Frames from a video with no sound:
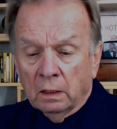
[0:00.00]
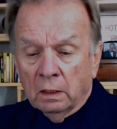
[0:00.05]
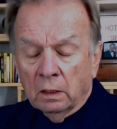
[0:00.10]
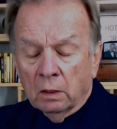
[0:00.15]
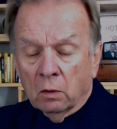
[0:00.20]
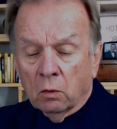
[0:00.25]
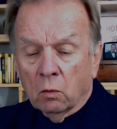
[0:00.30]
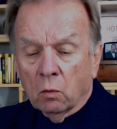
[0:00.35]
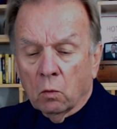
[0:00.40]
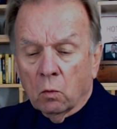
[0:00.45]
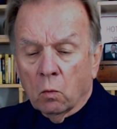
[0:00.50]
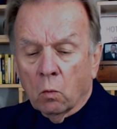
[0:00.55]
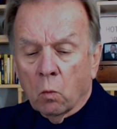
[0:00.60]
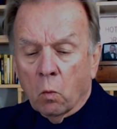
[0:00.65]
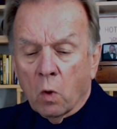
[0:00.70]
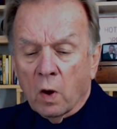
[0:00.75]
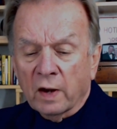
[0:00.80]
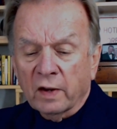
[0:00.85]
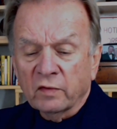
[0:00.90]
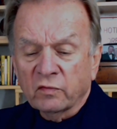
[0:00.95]
What
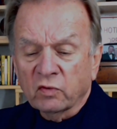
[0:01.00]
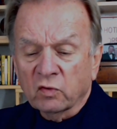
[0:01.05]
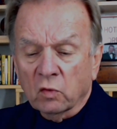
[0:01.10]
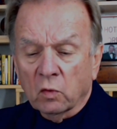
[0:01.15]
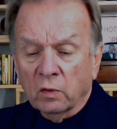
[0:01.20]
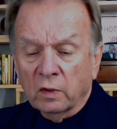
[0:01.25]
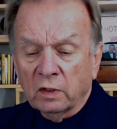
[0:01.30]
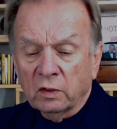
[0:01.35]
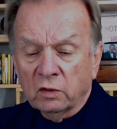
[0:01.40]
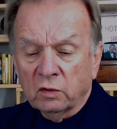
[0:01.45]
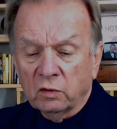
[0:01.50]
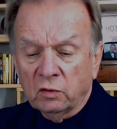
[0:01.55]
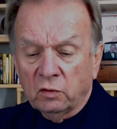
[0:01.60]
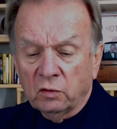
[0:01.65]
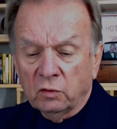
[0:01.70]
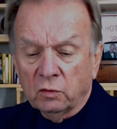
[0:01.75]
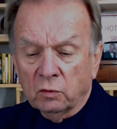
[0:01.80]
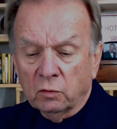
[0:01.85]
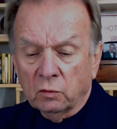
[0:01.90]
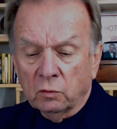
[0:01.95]
it's going to
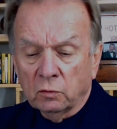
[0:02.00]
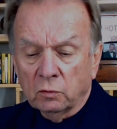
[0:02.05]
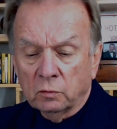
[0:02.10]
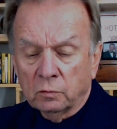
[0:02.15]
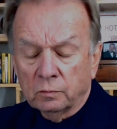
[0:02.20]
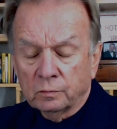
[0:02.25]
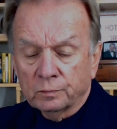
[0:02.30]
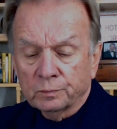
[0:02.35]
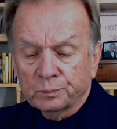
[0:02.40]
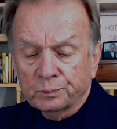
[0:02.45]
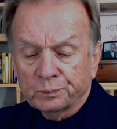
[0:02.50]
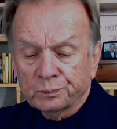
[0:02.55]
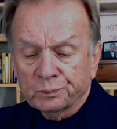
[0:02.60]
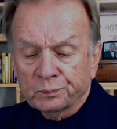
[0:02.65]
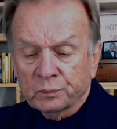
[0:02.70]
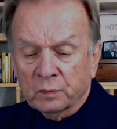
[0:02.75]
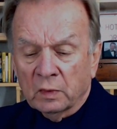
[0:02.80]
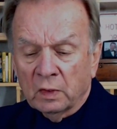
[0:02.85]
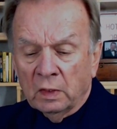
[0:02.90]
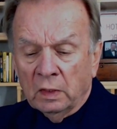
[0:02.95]
do
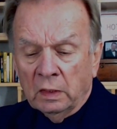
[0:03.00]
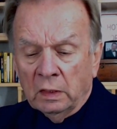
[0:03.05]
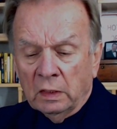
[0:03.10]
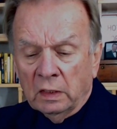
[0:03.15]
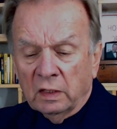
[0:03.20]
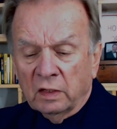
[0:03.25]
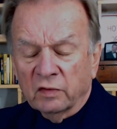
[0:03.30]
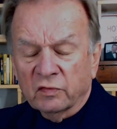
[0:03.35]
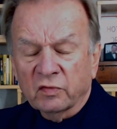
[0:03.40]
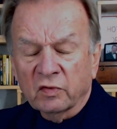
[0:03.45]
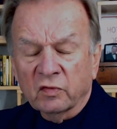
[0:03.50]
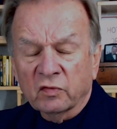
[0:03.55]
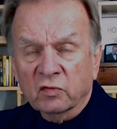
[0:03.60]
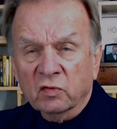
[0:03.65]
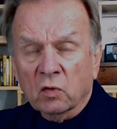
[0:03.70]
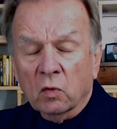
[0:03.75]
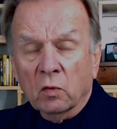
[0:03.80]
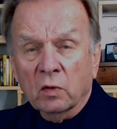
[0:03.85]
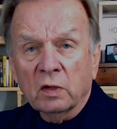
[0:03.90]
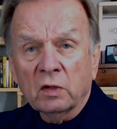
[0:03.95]
is it's
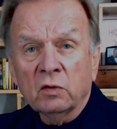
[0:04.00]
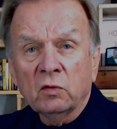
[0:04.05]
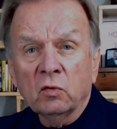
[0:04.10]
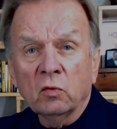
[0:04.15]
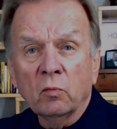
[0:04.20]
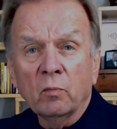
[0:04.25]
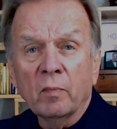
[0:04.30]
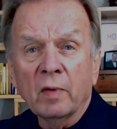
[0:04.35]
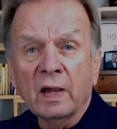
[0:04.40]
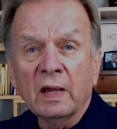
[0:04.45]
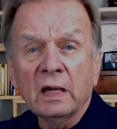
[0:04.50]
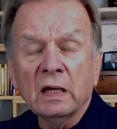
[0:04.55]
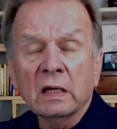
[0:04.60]
going to make